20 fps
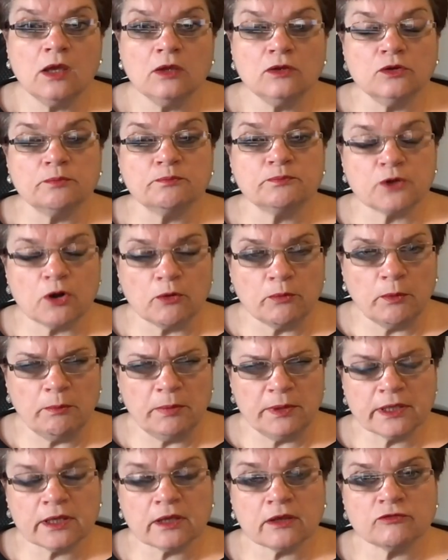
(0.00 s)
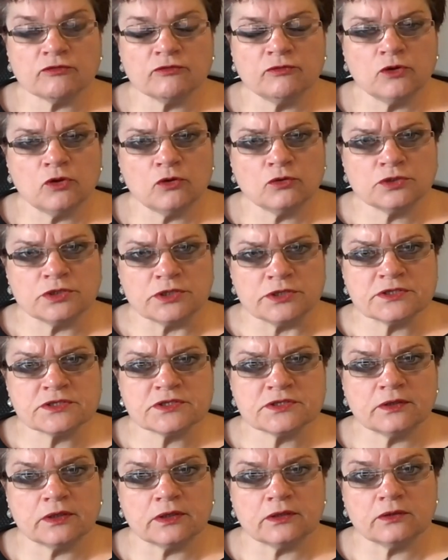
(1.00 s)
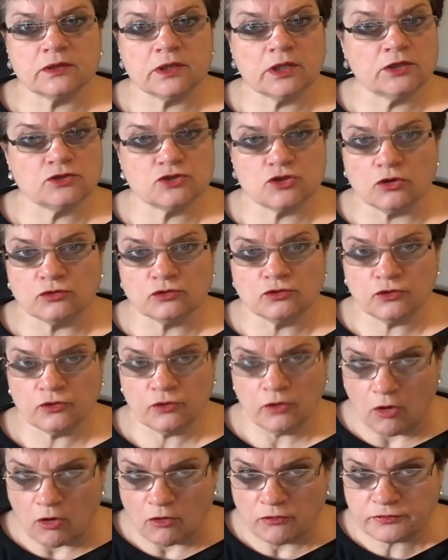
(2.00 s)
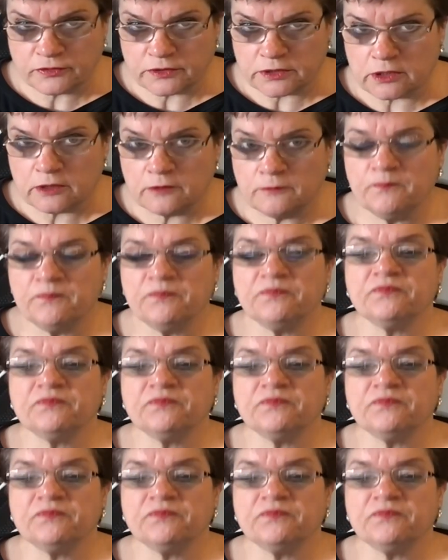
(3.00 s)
You probably have noticed that they don't offer